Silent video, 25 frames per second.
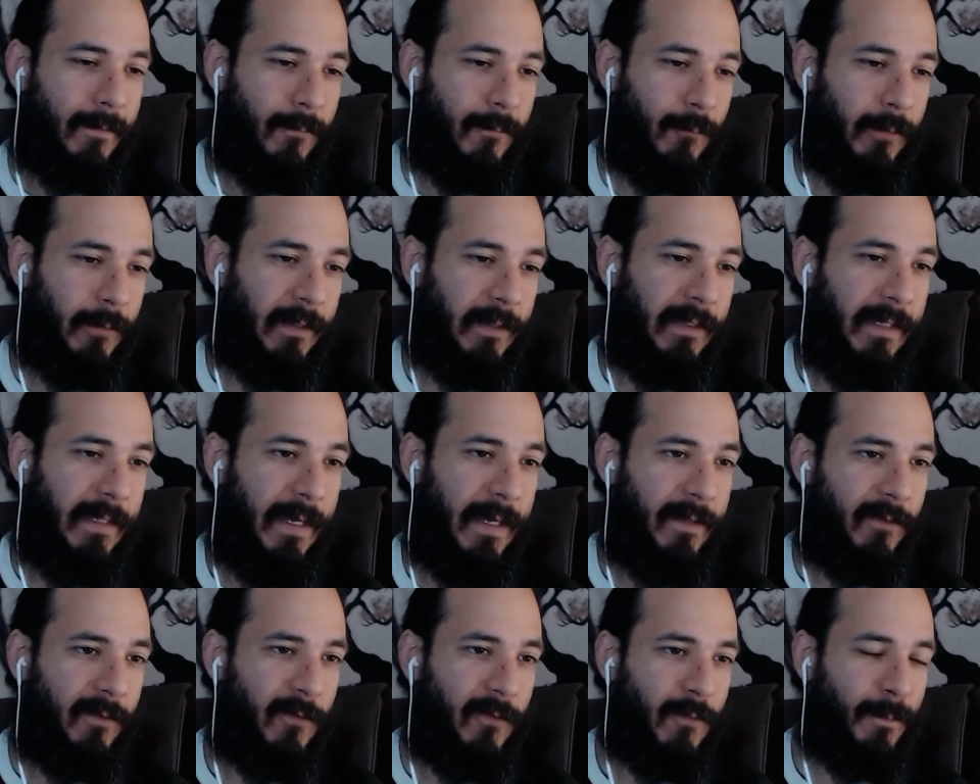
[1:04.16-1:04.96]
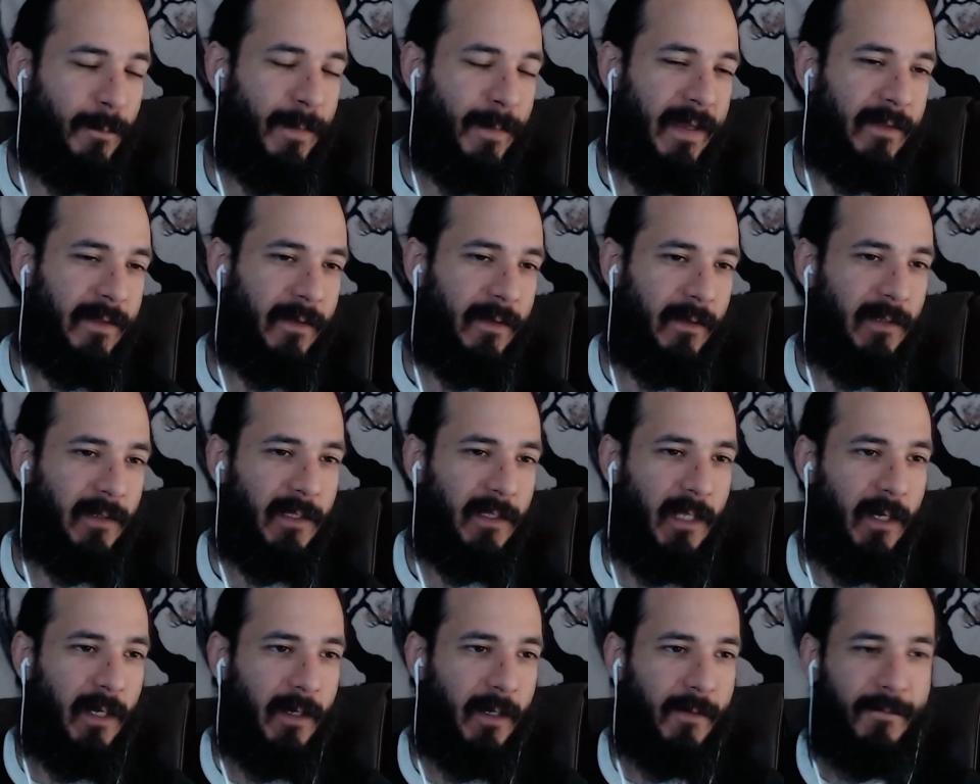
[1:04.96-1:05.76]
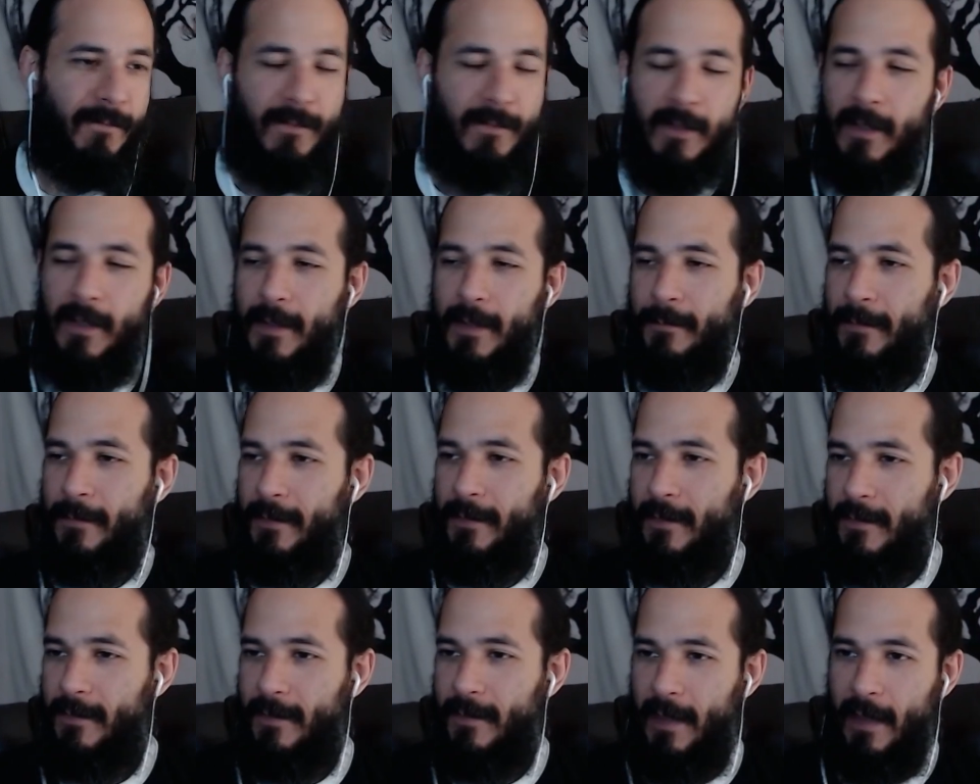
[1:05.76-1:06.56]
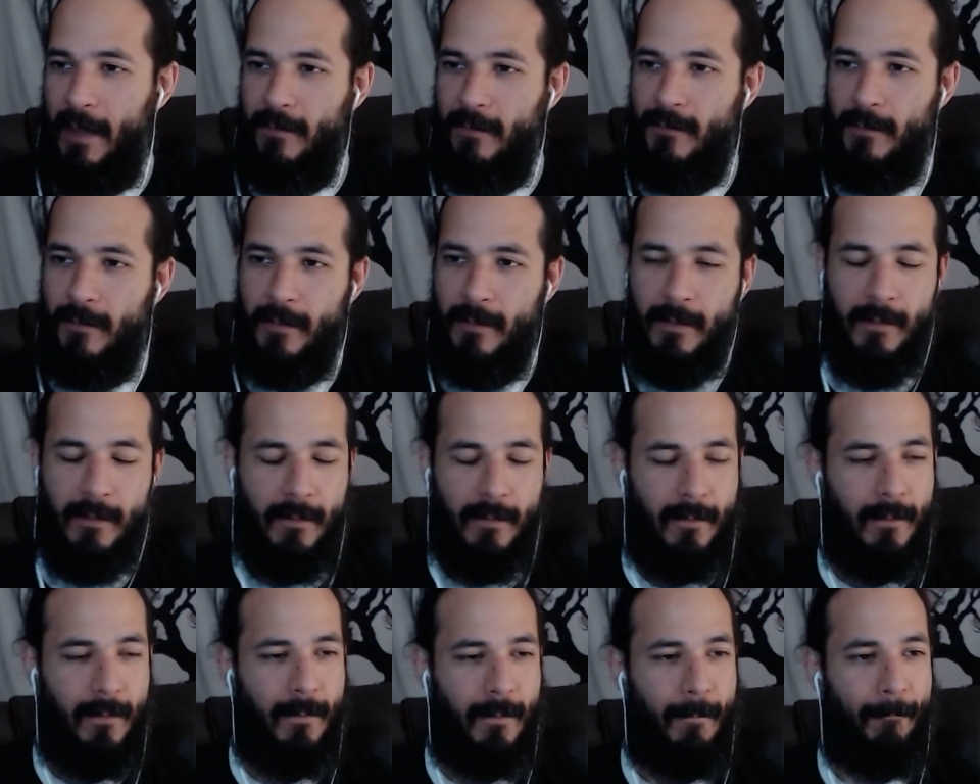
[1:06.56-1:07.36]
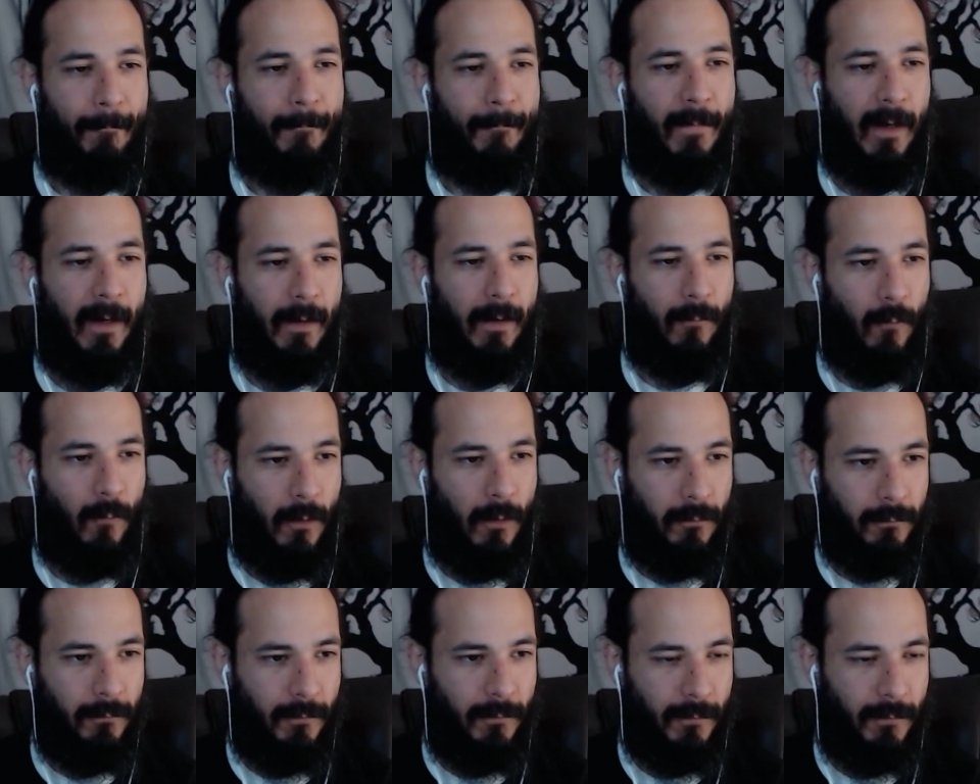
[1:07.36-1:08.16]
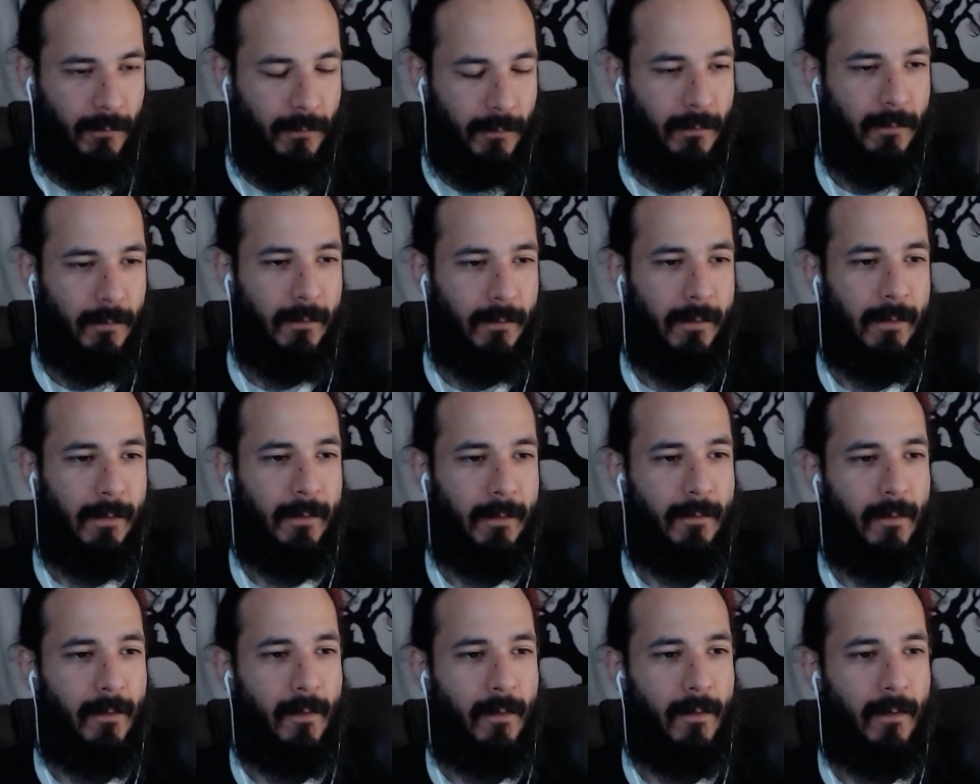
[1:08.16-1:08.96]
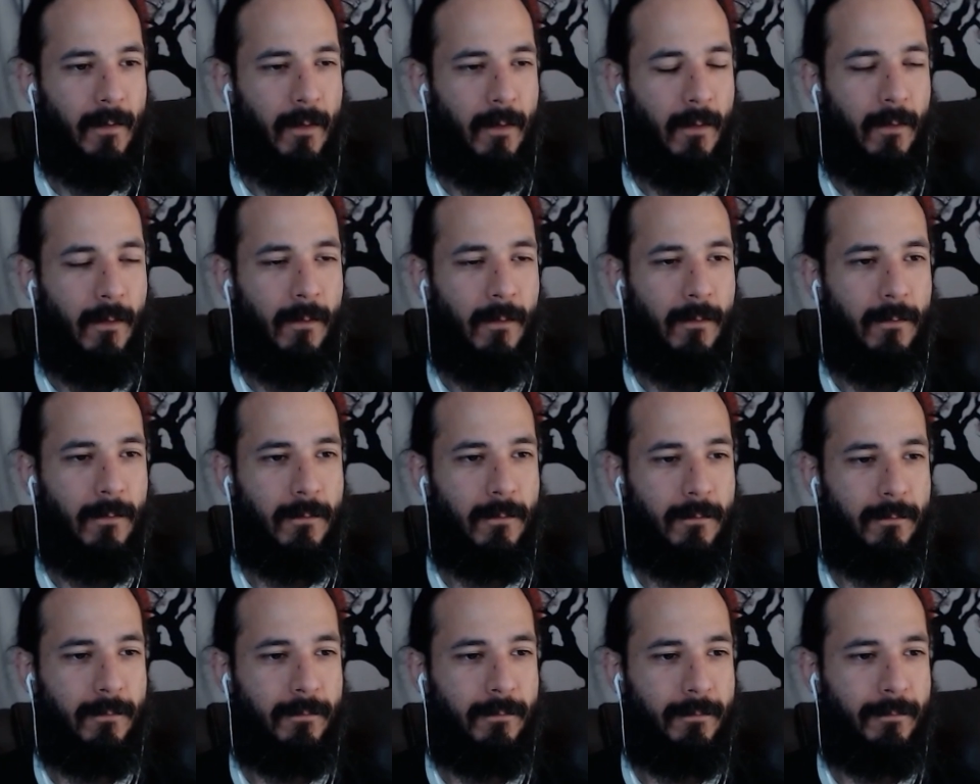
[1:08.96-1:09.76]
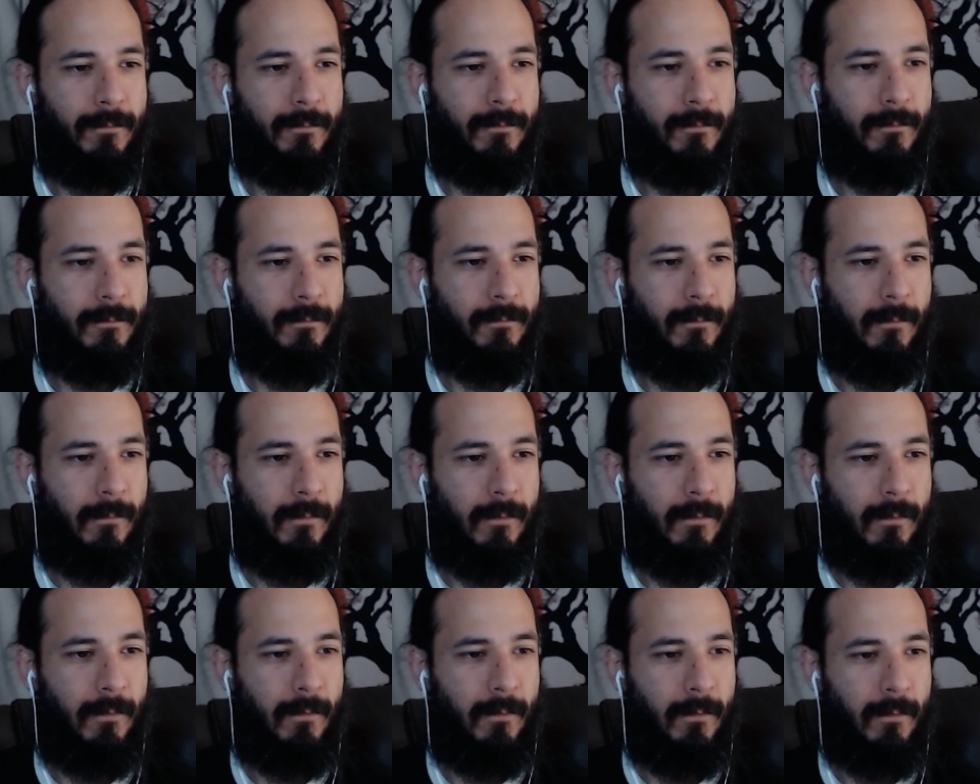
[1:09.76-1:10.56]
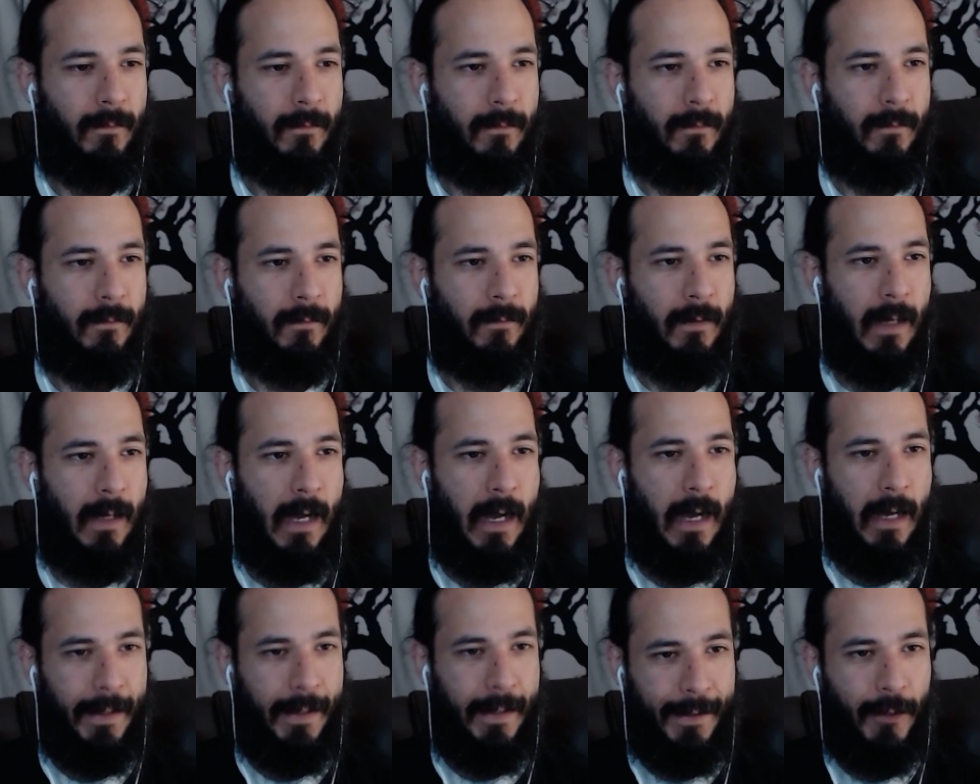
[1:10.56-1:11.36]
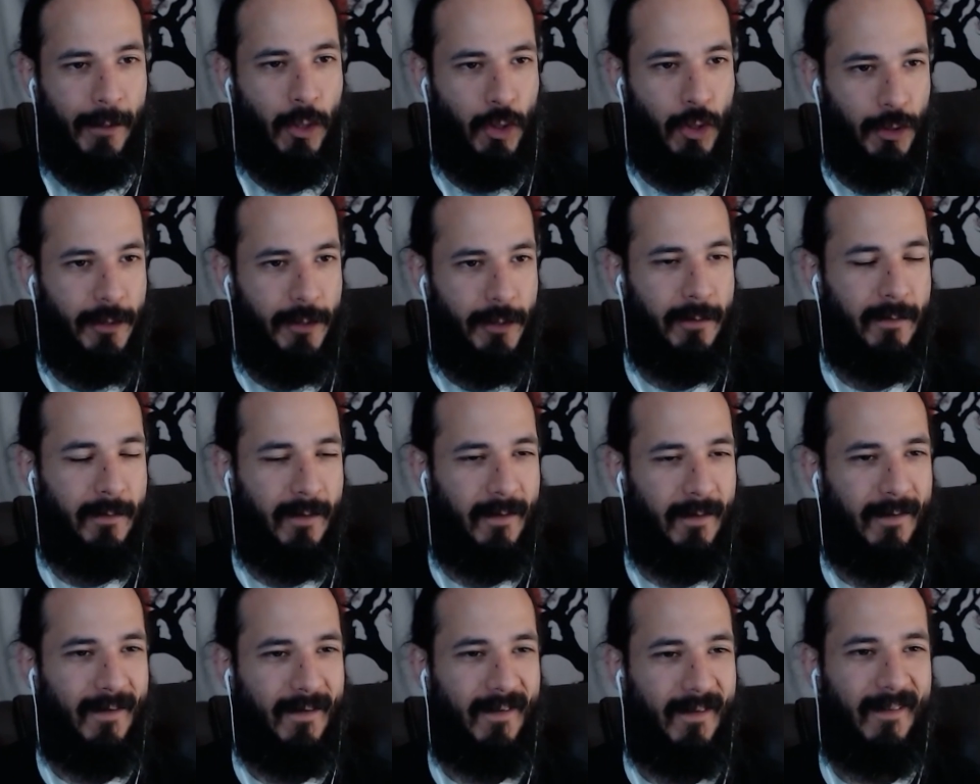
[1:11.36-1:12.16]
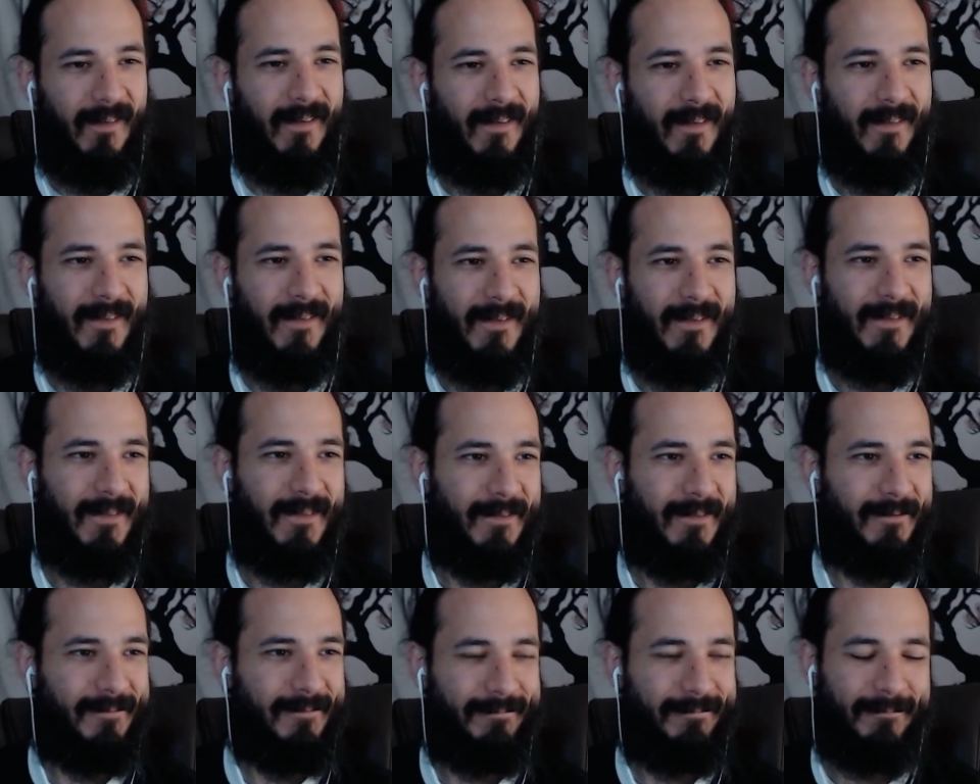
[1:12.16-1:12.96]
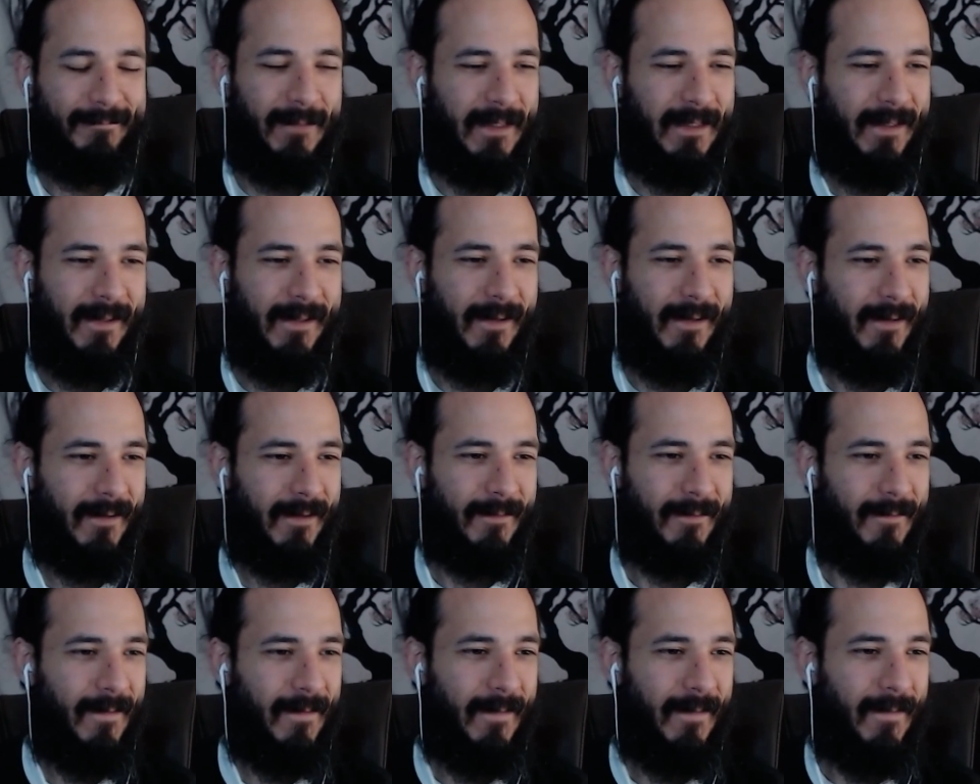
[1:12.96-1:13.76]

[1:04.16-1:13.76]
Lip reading: would like to spend a lot of time in this answer, but I won't. So I could. Oh my God.